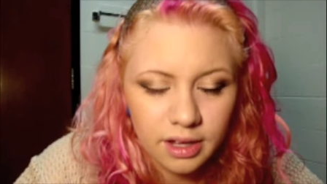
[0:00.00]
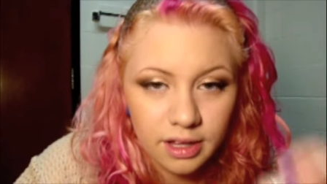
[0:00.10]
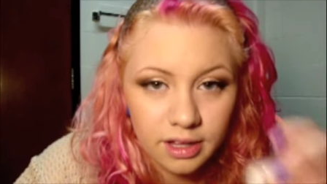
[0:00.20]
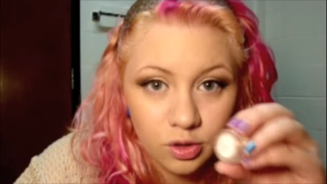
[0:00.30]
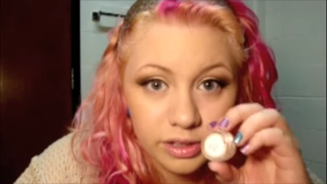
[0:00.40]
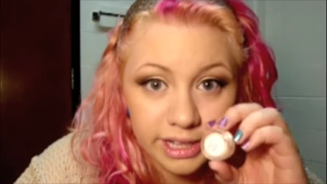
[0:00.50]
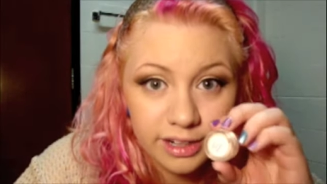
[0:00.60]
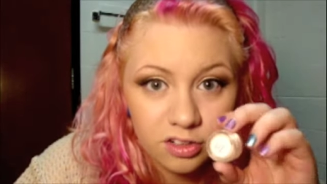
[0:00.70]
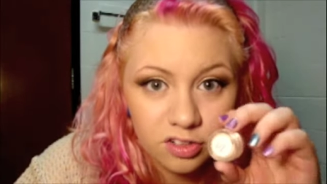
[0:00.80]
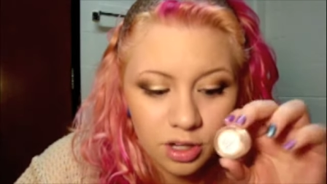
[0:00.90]
And your
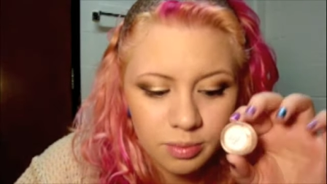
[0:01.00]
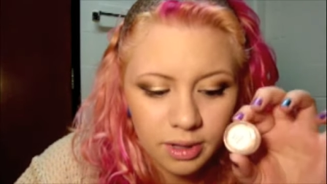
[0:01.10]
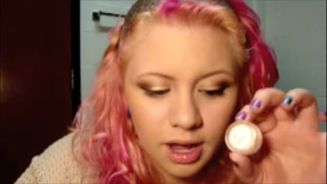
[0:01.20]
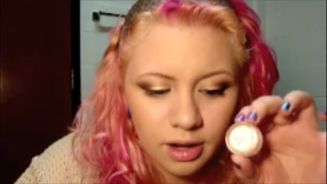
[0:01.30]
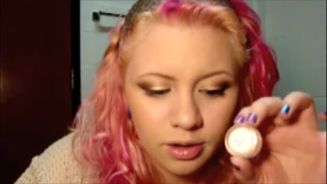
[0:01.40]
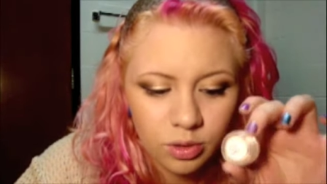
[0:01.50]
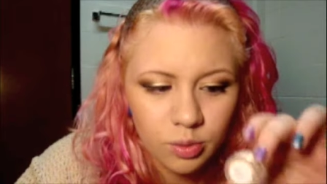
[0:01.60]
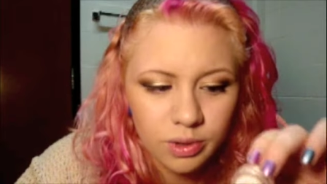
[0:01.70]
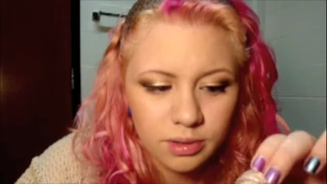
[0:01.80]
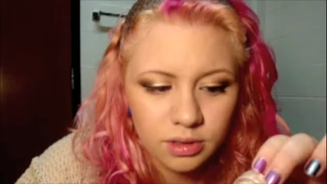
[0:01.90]
ladyship, I don't
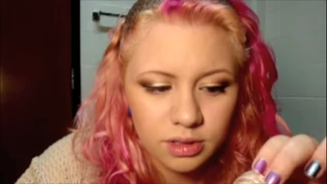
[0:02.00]
know what